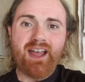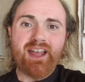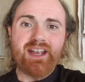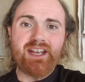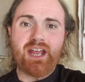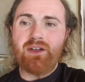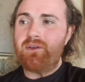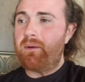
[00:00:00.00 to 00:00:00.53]

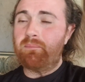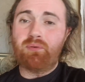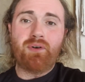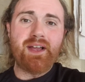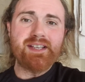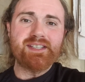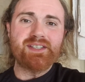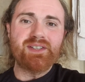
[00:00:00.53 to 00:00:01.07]
you know, a
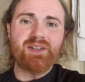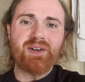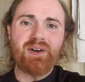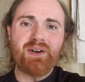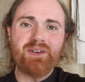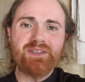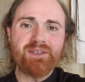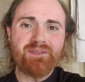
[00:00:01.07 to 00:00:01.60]
present
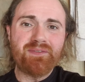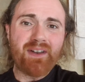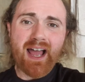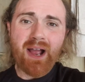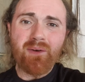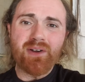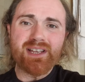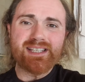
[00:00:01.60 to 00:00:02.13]
or some
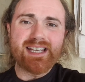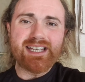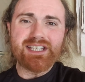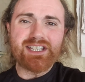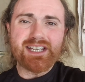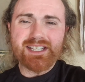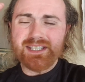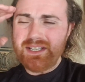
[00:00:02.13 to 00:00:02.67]
flowers? It
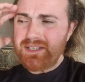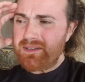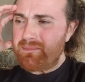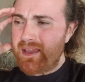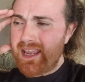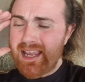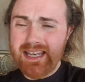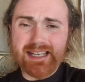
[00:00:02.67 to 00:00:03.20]
just doesn't
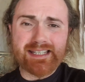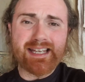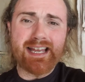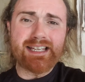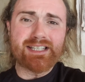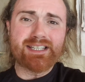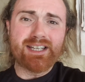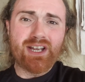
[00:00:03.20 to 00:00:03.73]
make any
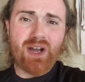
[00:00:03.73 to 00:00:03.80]
sense.